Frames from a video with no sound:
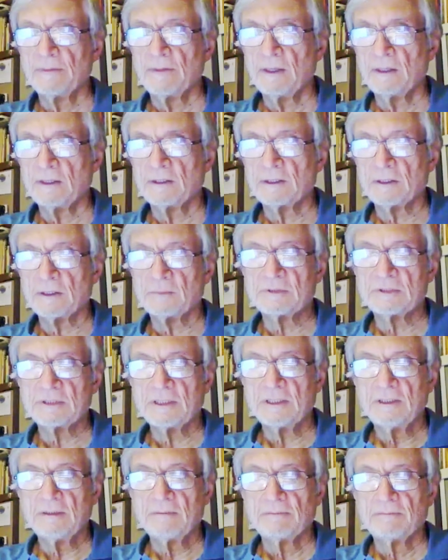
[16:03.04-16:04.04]

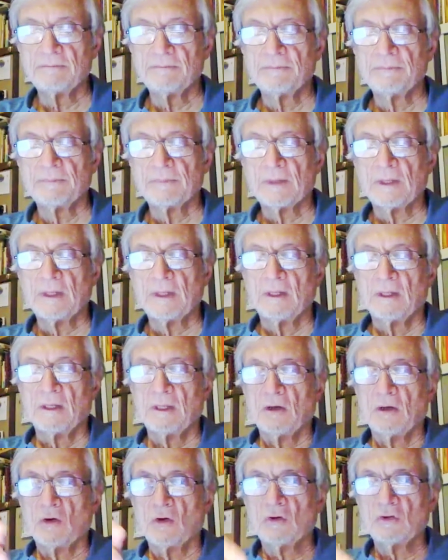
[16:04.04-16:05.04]
egrapse.
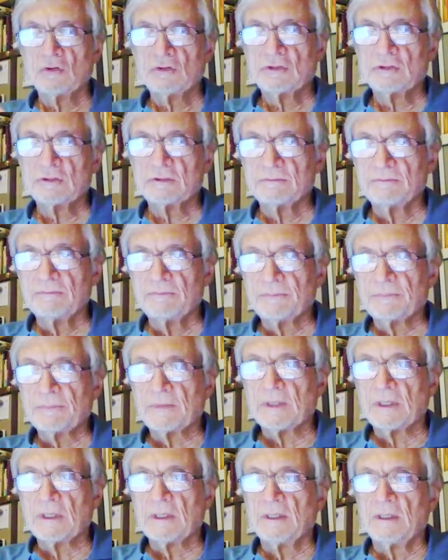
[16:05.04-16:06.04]
Hos
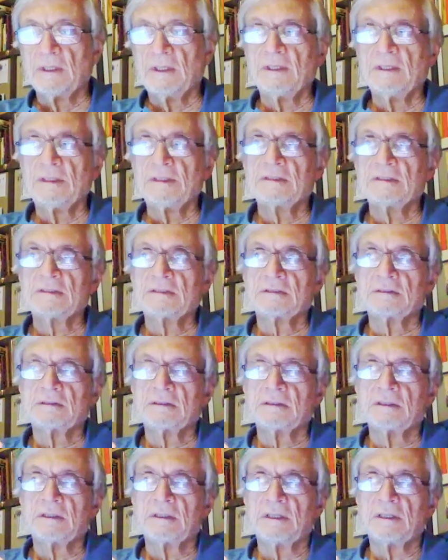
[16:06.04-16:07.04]
is
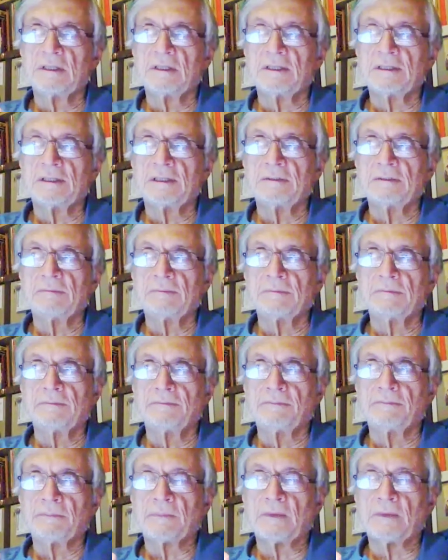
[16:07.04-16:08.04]
the
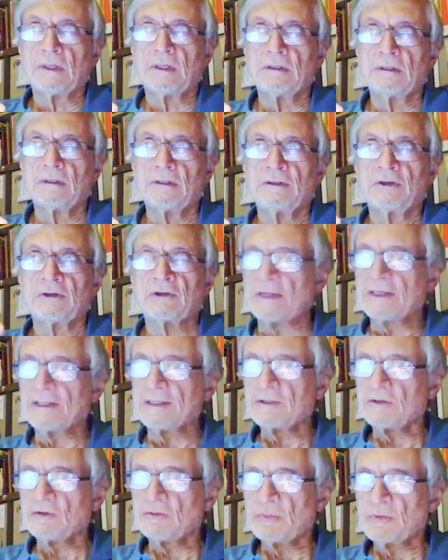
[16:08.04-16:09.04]

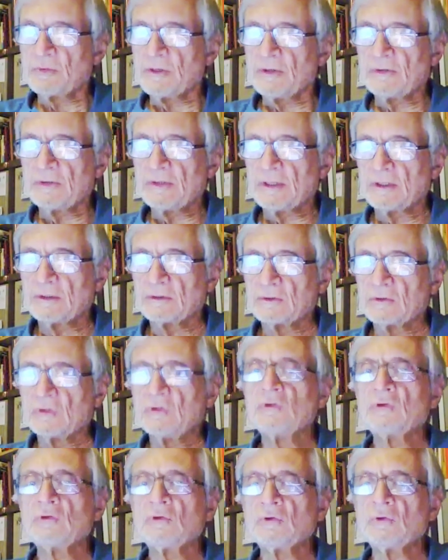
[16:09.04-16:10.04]
relative pronoun,
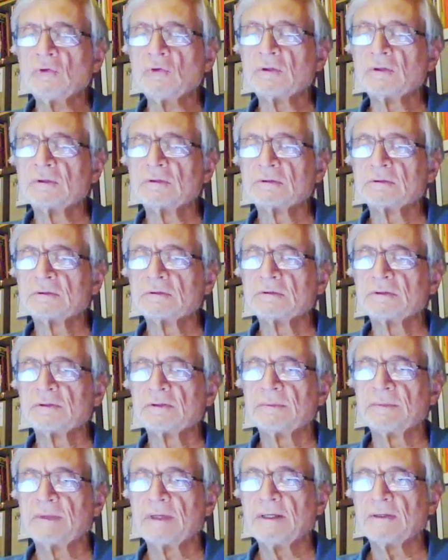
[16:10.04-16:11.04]
who, the
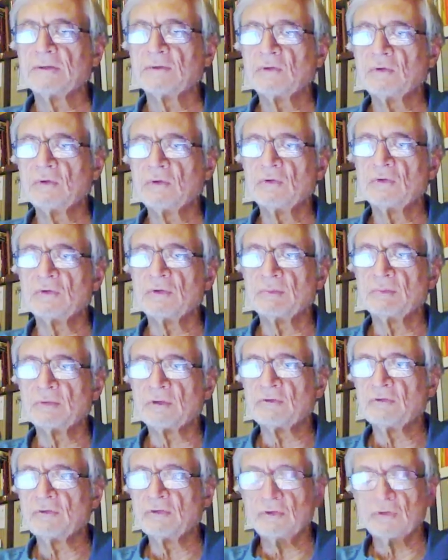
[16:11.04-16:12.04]
man who, the
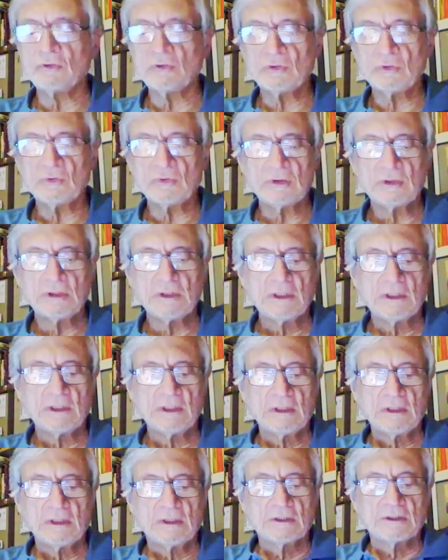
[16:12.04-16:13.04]
prophet who.
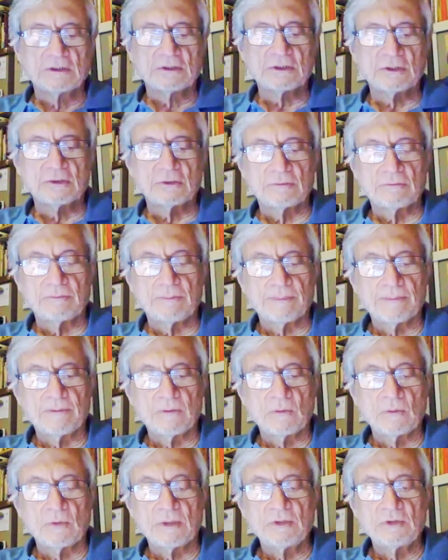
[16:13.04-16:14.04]
So
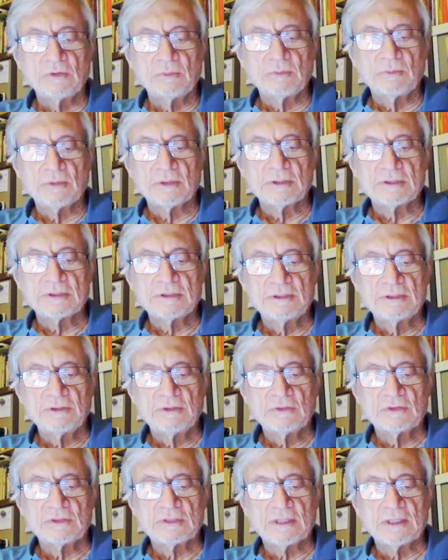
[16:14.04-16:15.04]
when you parse it, you
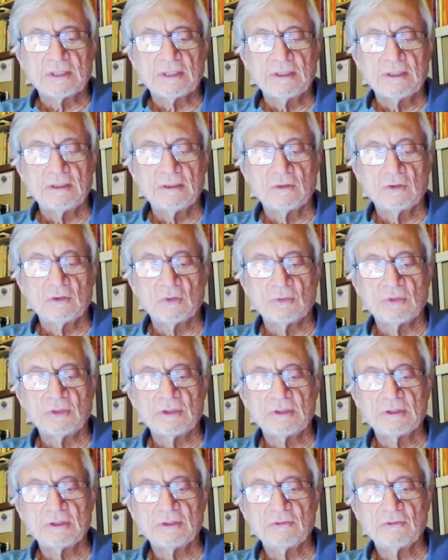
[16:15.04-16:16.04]
say
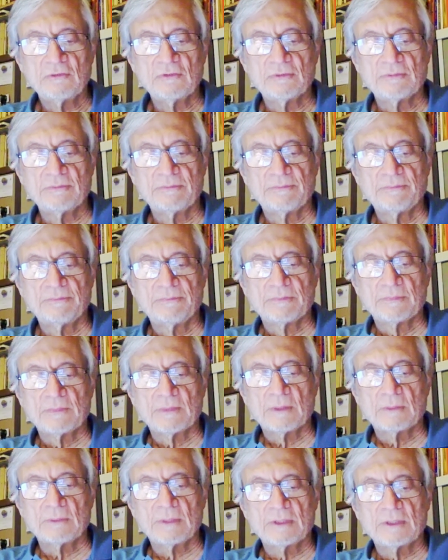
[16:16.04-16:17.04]
nominative,
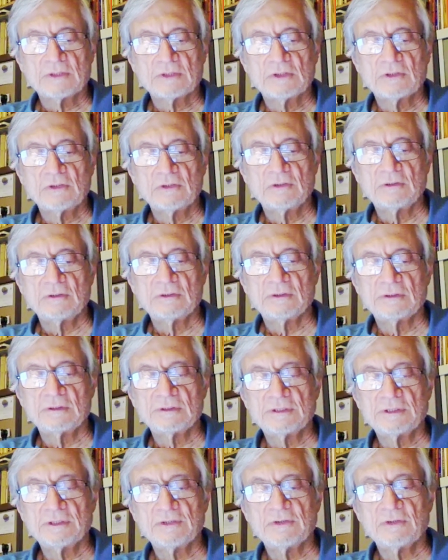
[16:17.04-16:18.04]
masculine
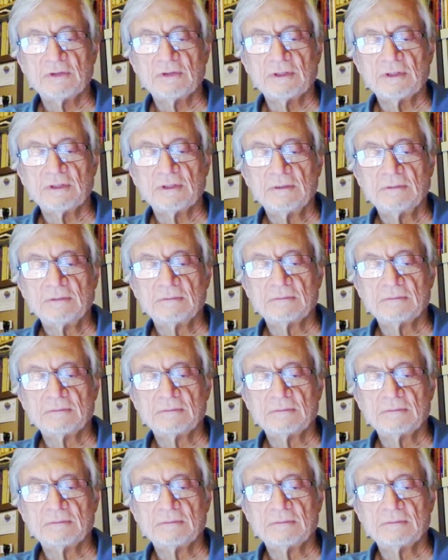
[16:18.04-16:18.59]
singular,